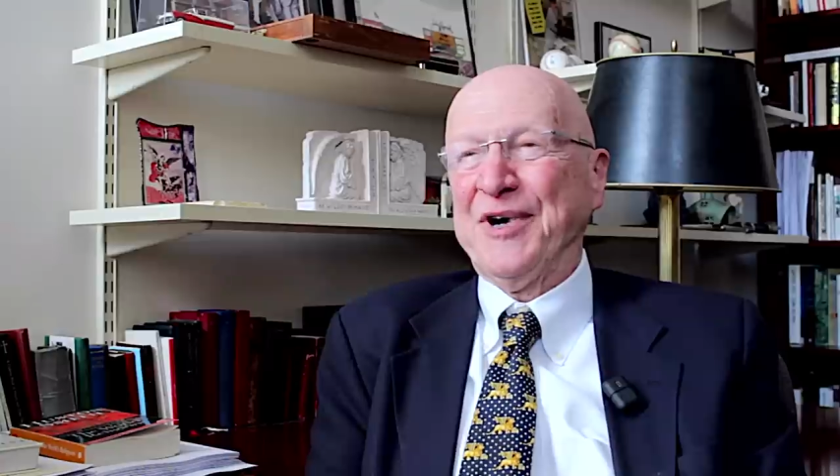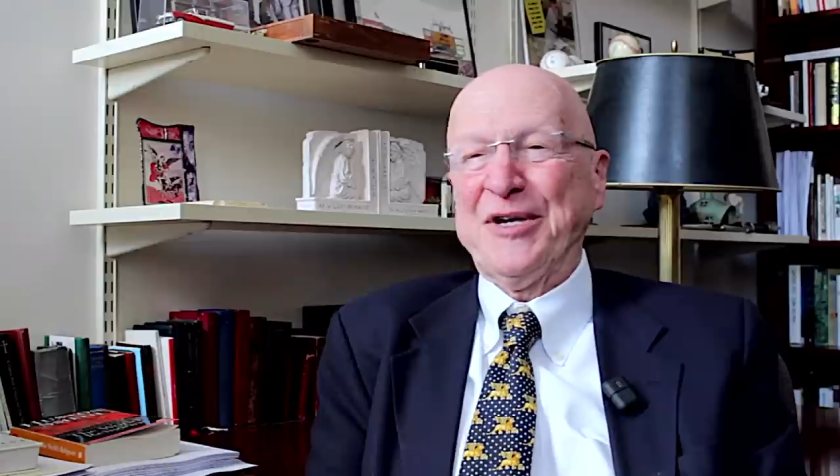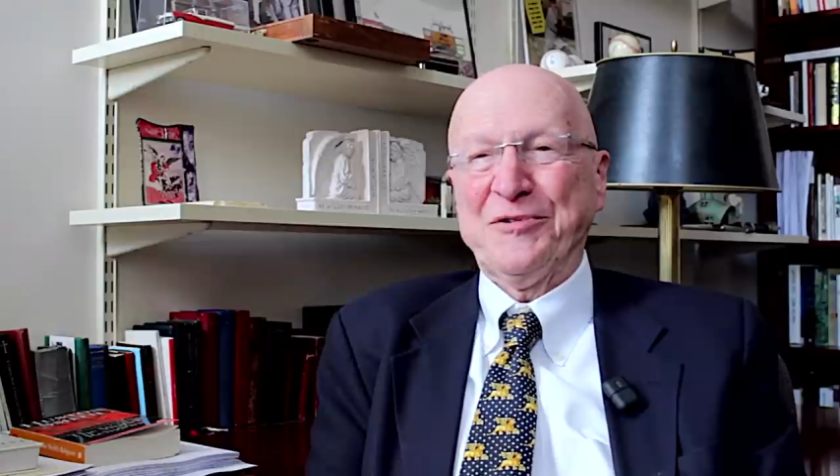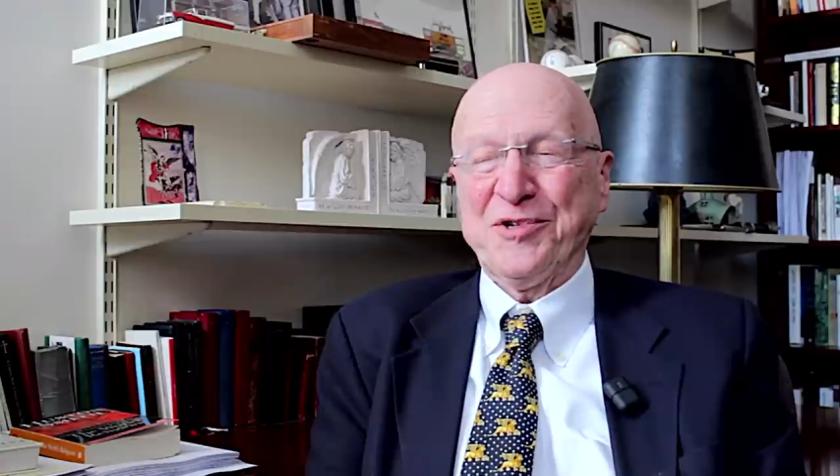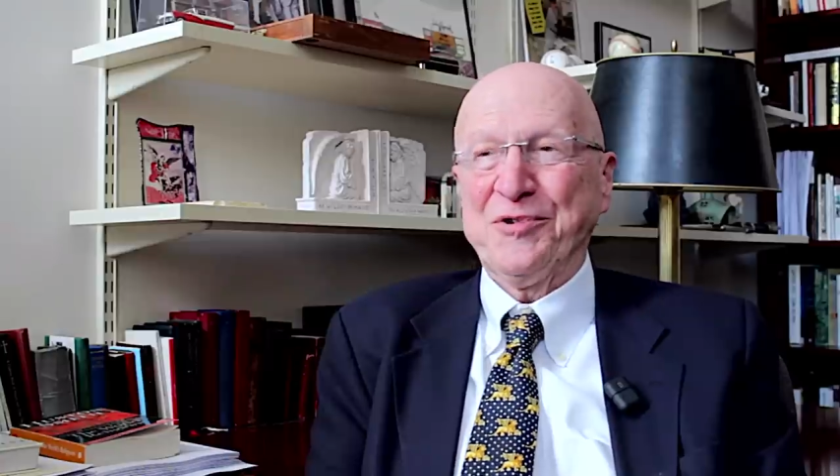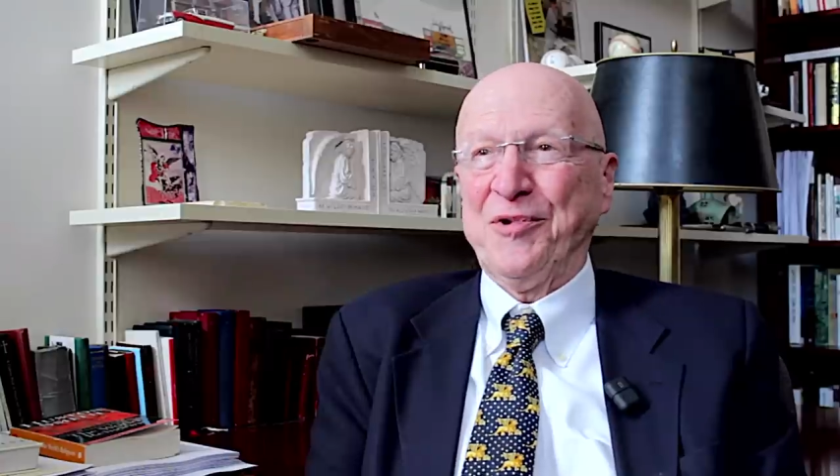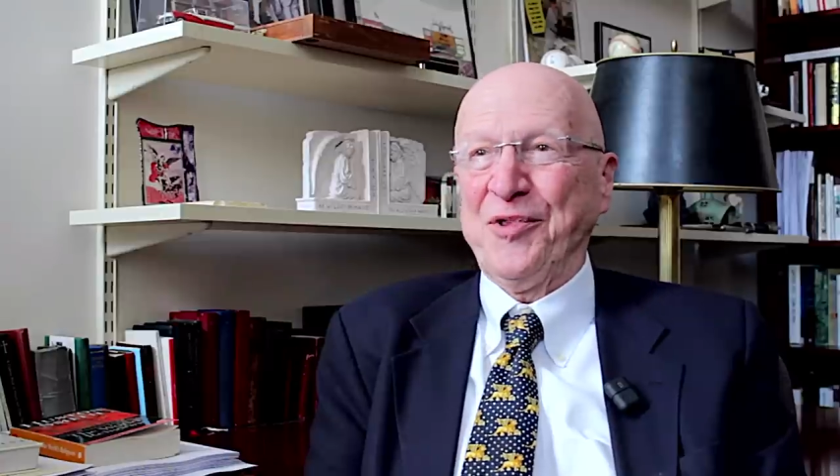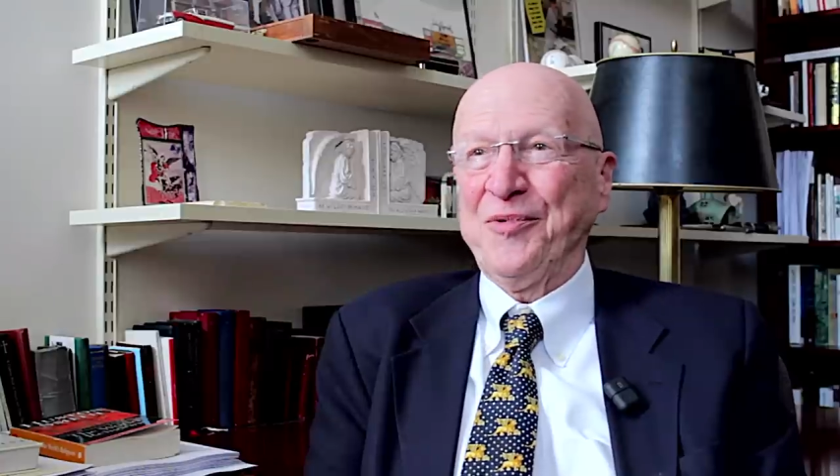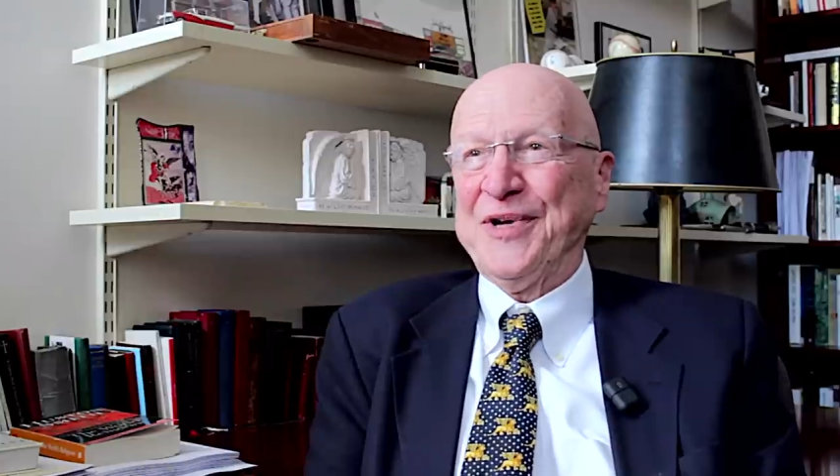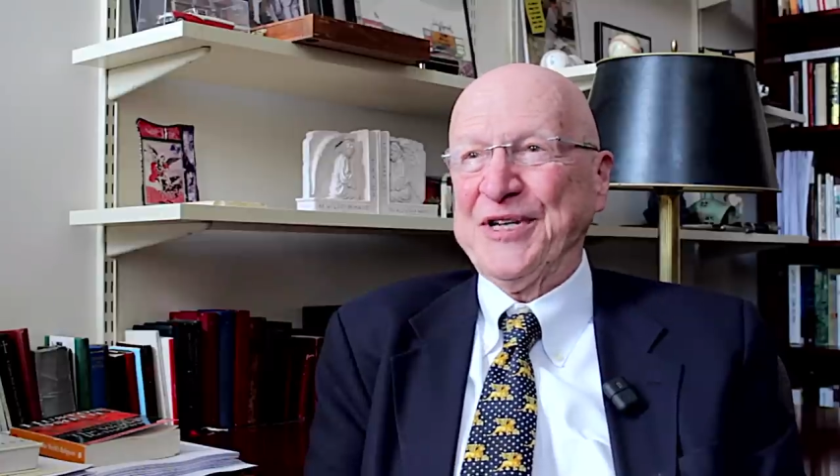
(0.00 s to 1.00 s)
why don't you go
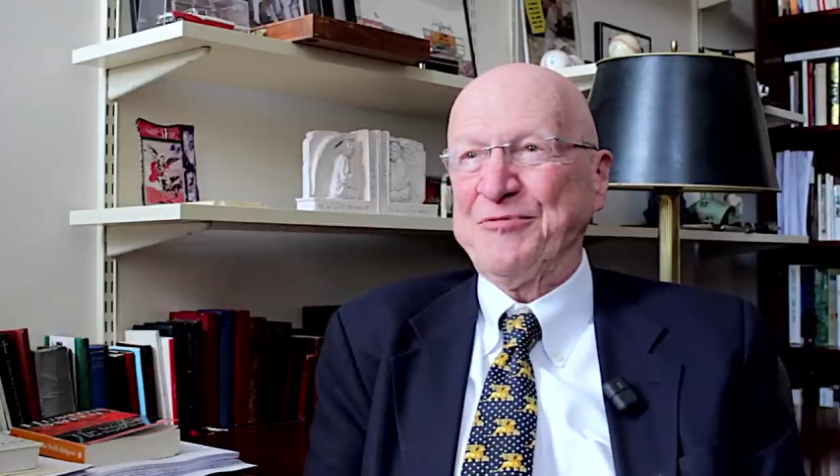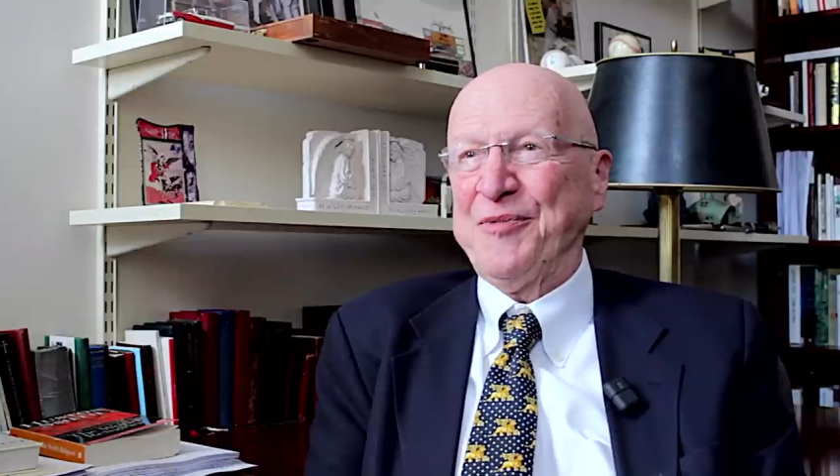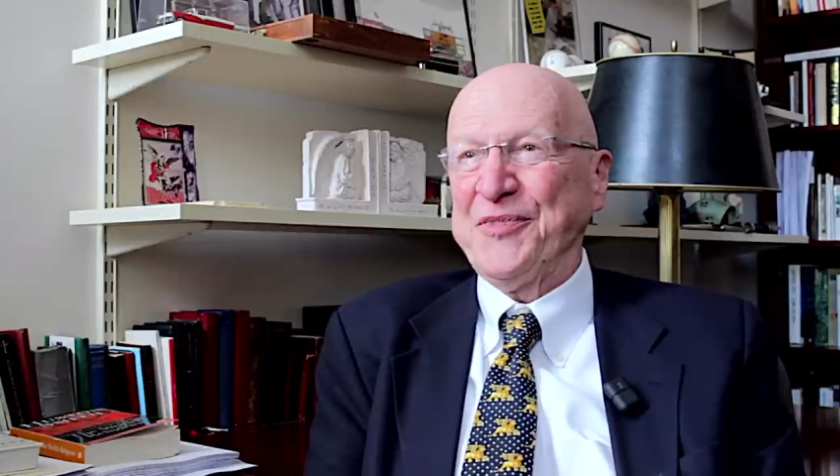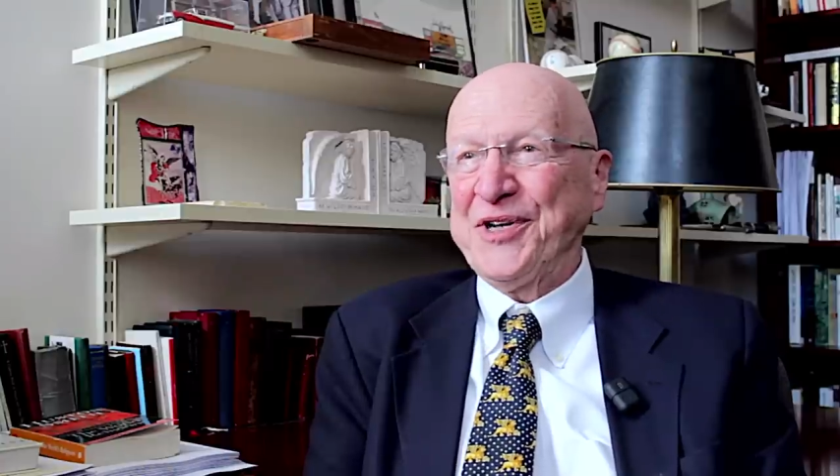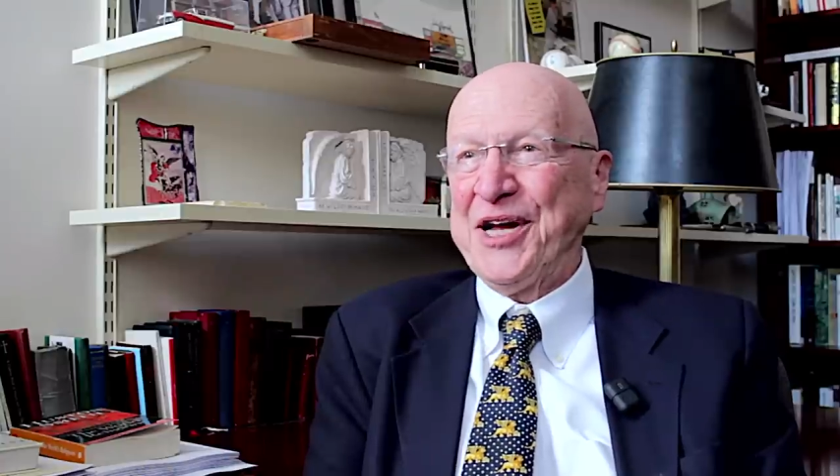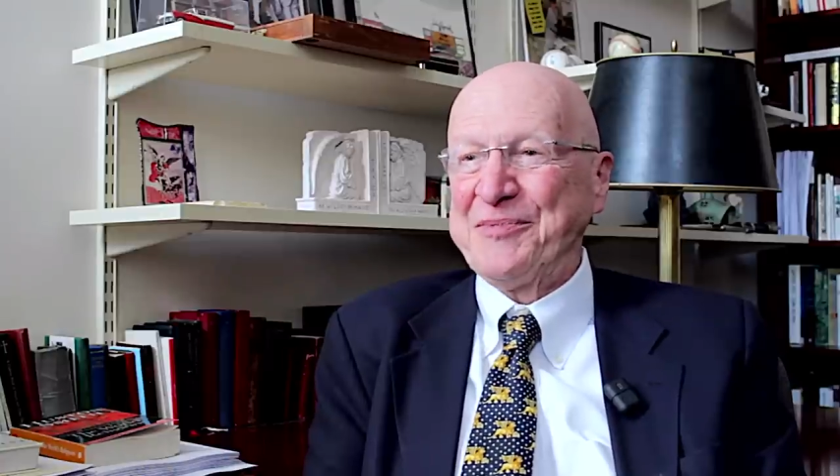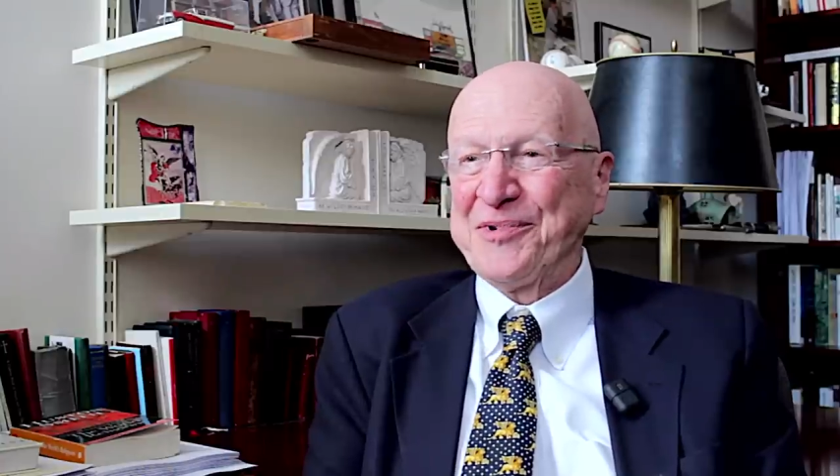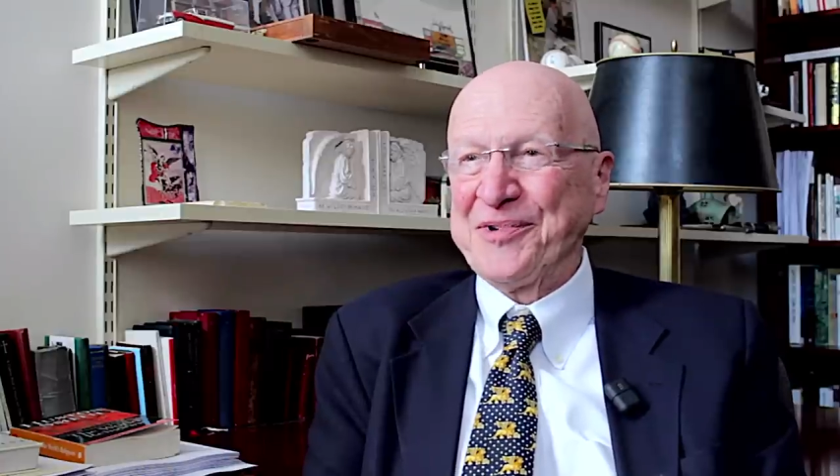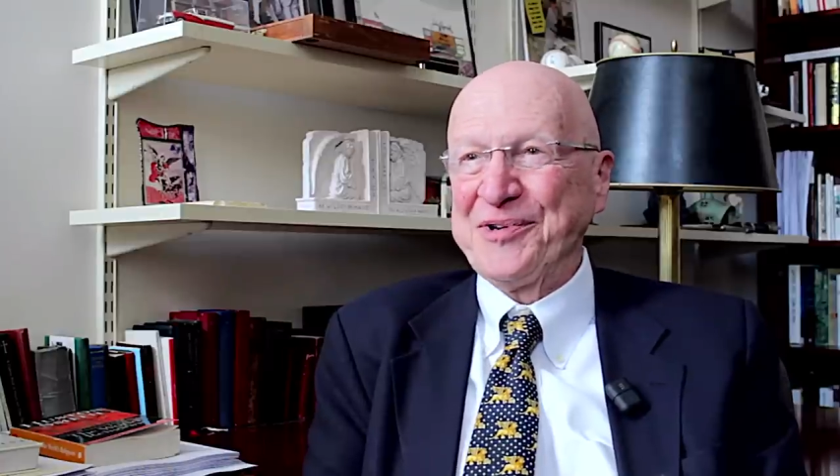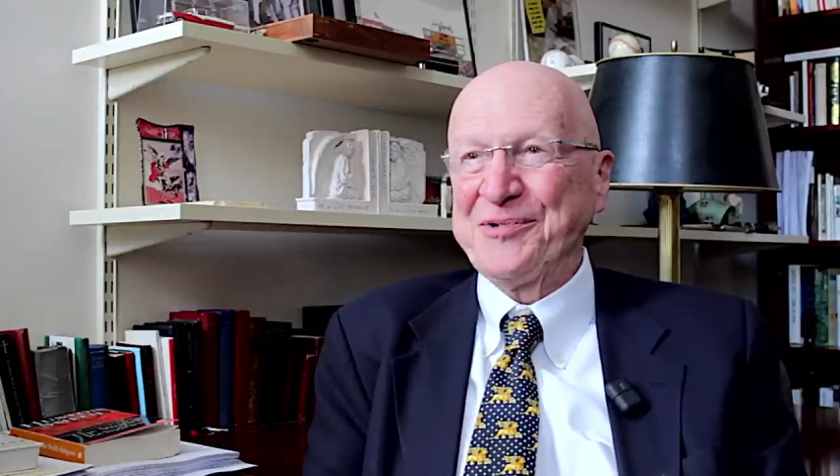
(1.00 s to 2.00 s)
all the way and swim the
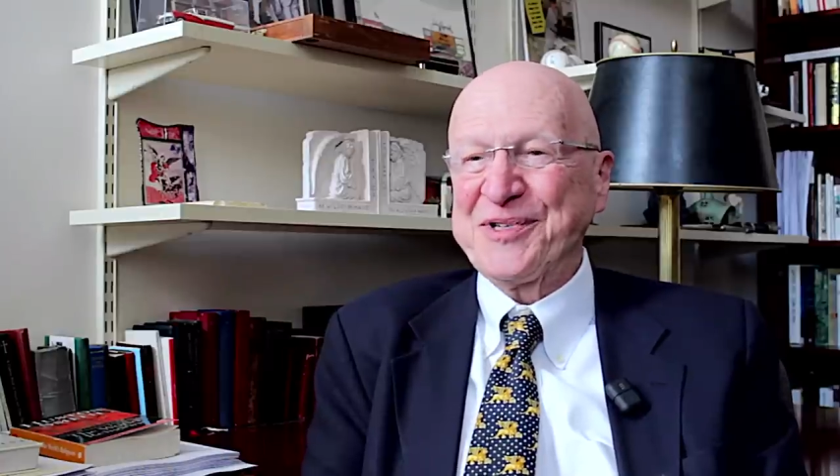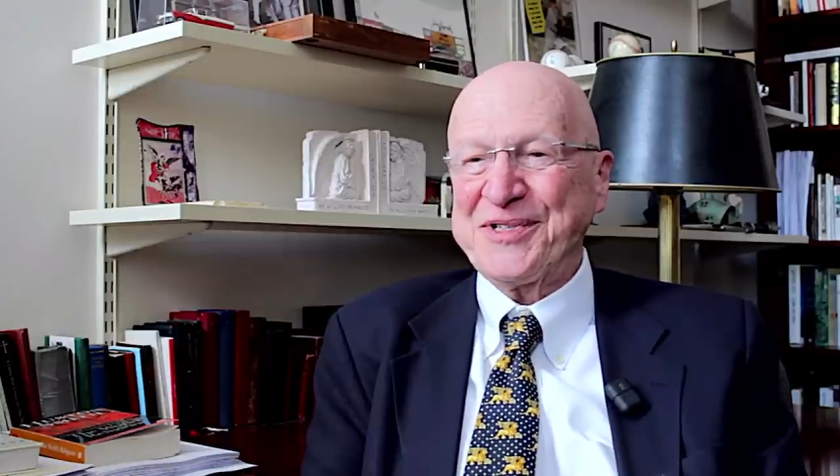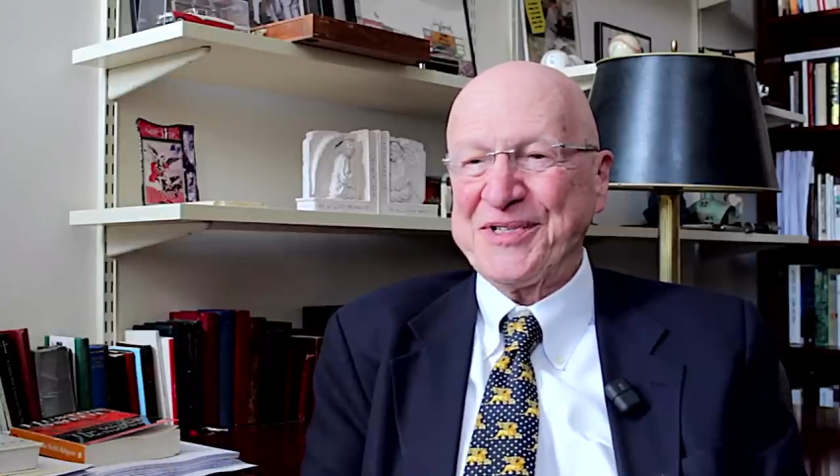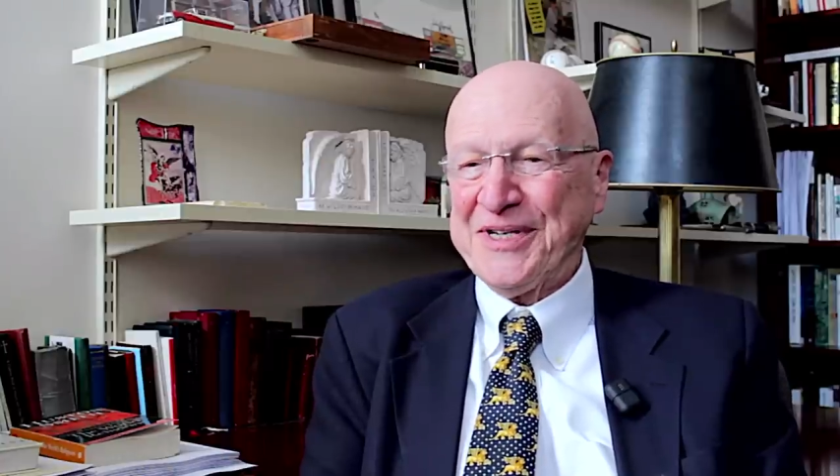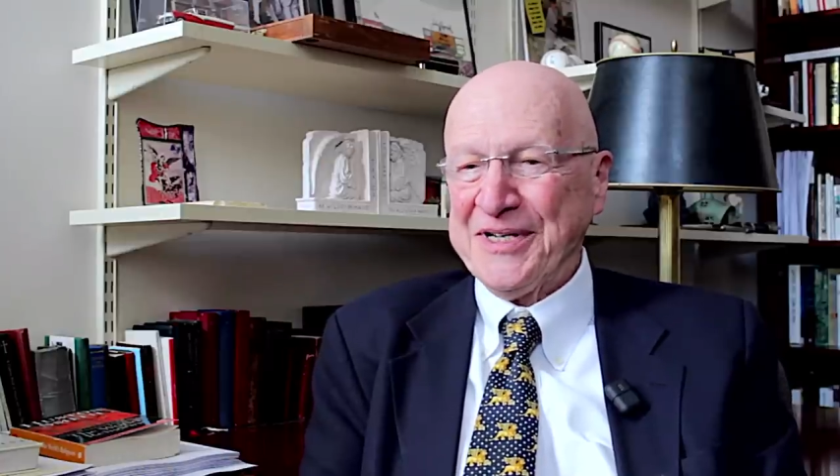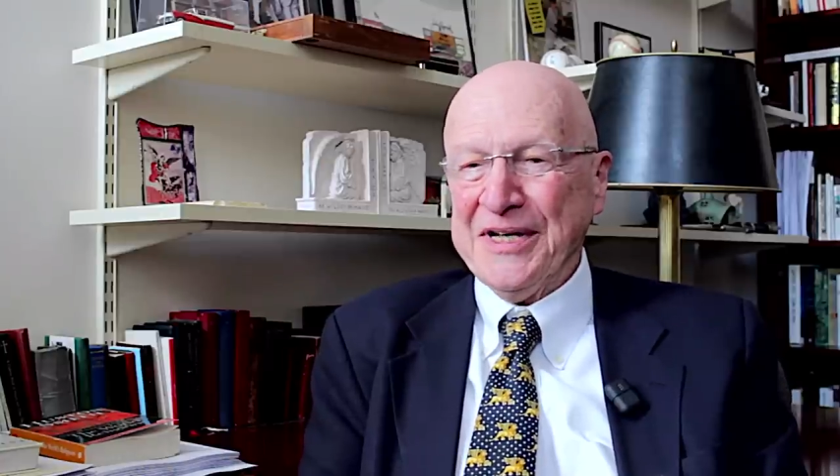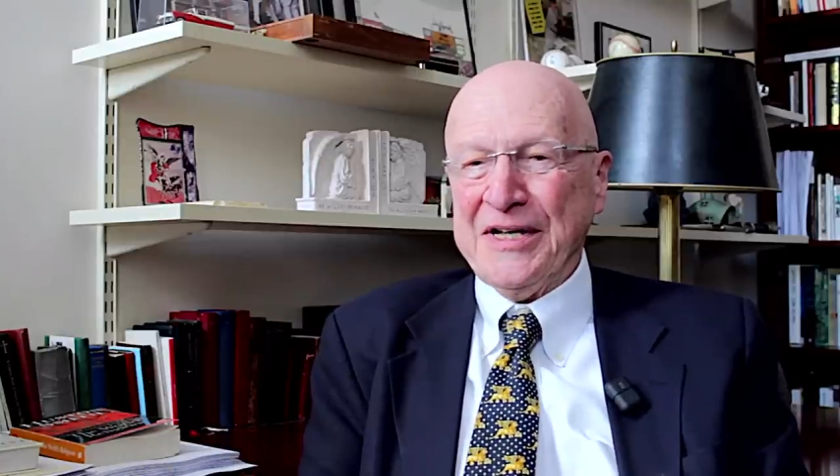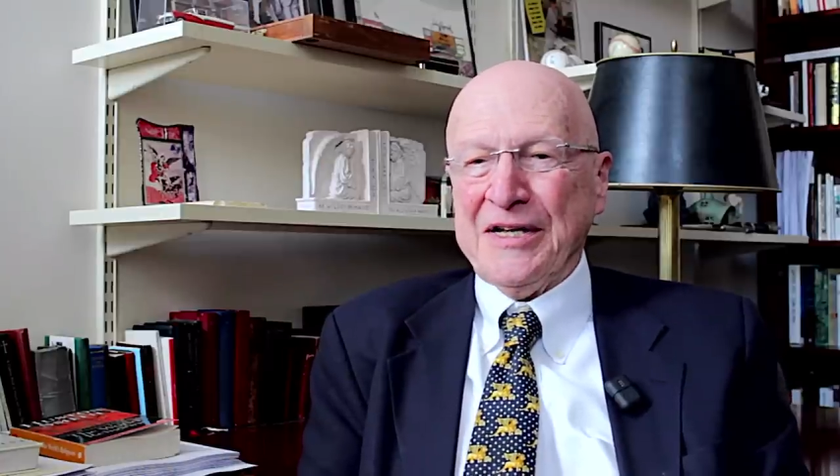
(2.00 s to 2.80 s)
Tiber? And Lewis said,